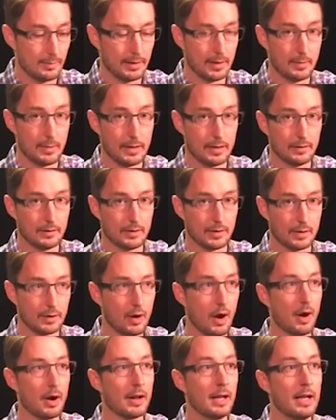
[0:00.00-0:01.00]
helping him into
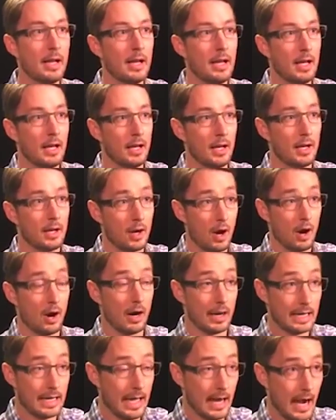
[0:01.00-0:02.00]
the car.
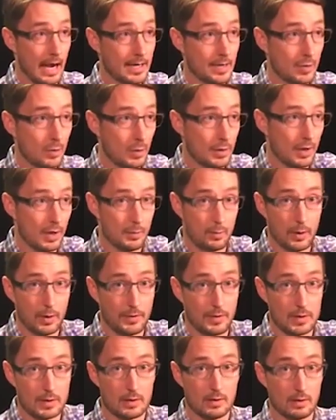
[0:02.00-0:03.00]
Again, I just want you to
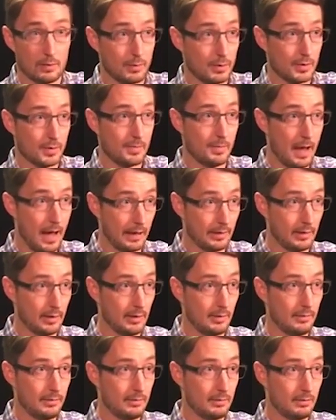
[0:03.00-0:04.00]
put this into
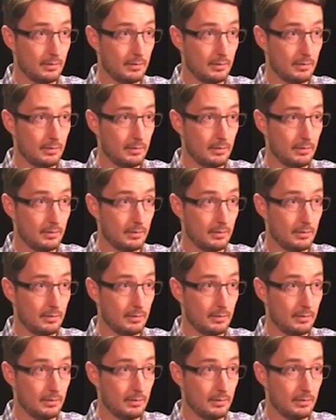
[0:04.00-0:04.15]
perspective.